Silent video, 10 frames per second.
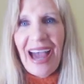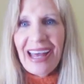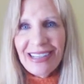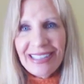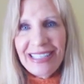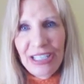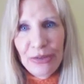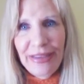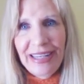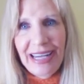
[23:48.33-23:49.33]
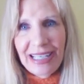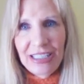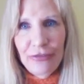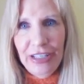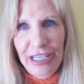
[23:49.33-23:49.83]
and I'll see you in the
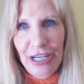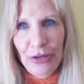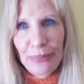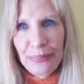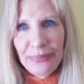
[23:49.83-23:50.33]
next video.